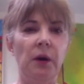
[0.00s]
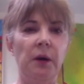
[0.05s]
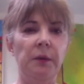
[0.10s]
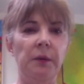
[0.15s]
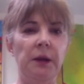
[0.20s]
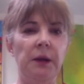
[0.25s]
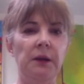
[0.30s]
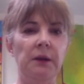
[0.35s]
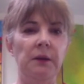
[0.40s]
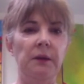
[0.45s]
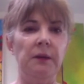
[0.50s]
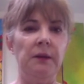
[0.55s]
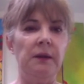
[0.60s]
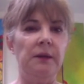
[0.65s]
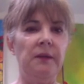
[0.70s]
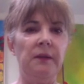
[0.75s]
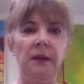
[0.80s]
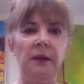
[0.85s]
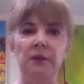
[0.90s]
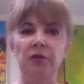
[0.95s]
I mean, Dee
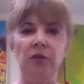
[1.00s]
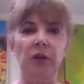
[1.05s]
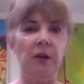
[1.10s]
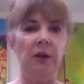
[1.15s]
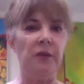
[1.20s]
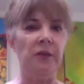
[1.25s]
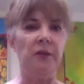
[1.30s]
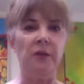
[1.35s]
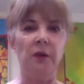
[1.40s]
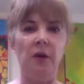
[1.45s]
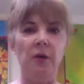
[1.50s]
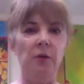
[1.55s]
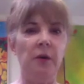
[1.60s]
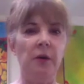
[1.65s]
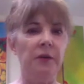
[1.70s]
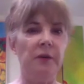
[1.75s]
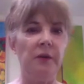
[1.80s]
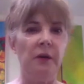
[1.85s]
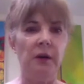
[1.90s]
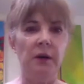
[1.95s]
Sanchez is
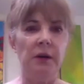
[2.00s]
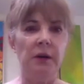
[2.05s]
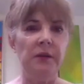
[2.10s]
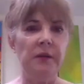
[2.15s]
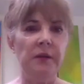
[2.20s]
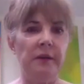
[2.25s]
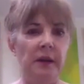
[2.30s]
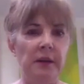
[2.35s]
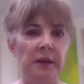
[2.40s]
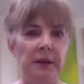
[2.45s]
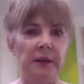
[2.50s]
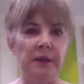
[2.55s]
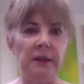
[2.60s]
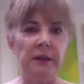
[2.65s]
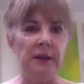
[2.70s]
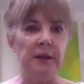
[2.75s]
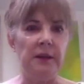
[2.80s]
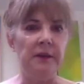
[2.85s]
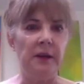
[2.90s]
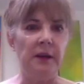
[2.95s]
always on selling
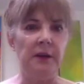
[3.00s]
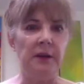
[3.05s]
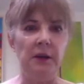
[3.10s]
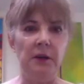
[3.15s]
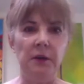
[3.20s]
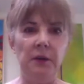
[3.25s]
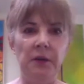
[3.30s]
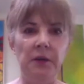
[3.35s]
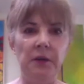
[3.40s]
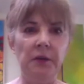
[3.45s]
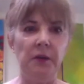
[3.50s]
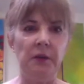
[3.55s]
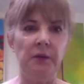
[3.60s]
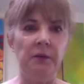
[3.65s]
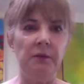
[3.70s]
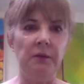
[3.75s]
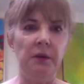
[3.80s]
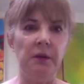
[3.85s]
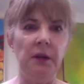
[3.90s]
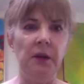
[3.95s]
things. I noticed
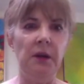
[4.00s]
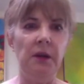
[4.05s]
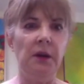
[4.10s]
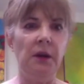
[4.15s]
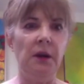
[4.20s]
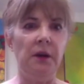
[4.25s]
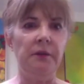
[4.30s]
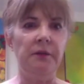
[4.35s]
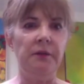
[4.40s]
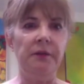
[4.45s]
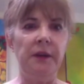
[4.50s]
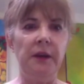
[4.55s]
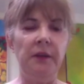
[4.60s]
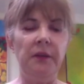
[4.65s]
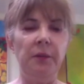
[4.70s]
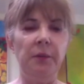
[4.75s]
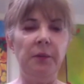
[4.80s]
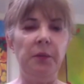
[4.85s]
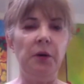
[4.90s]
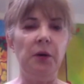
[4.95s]
on
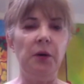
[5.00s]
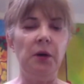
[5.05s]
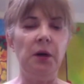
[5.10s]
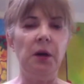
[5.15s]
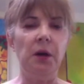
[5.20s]
Facebook.